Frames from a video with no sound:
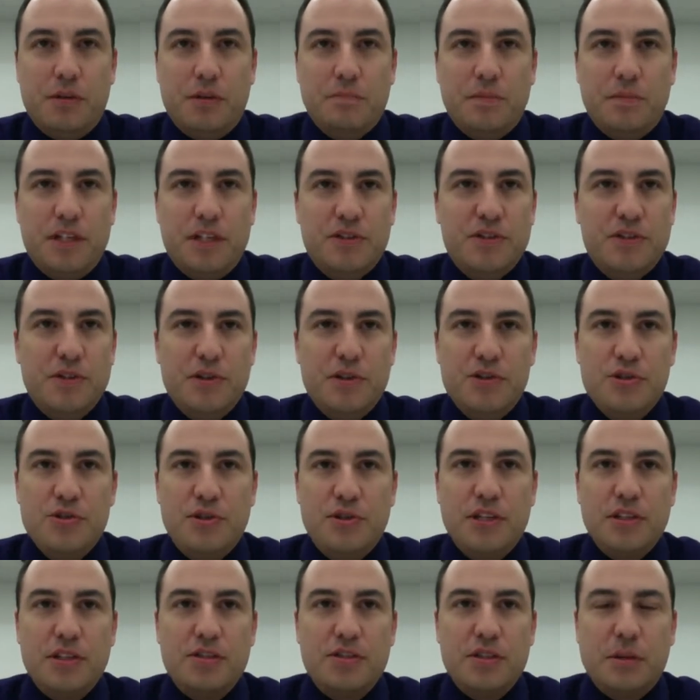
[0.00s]
As soon as you
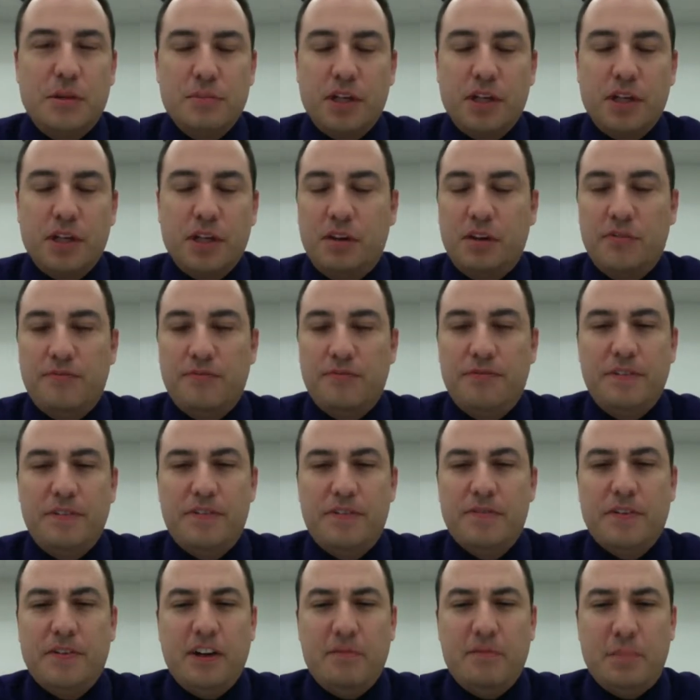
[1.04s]
get something above
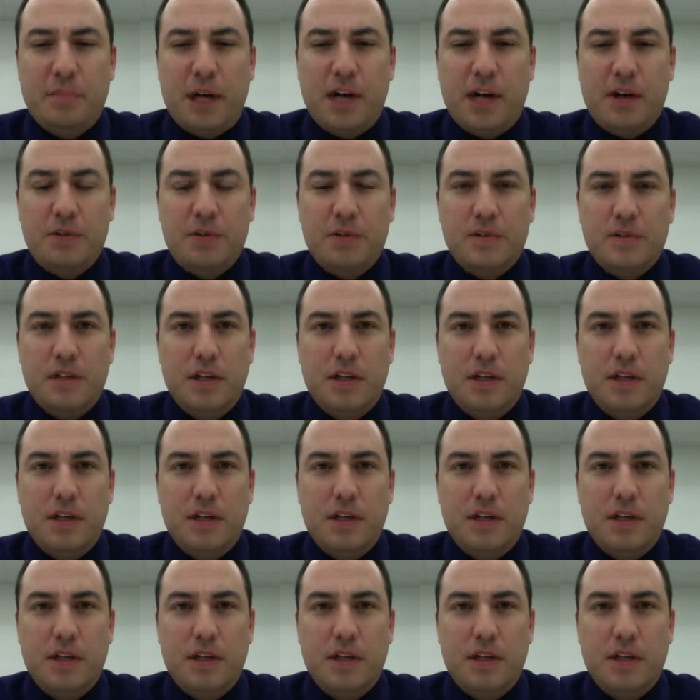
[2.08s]
55 pounds,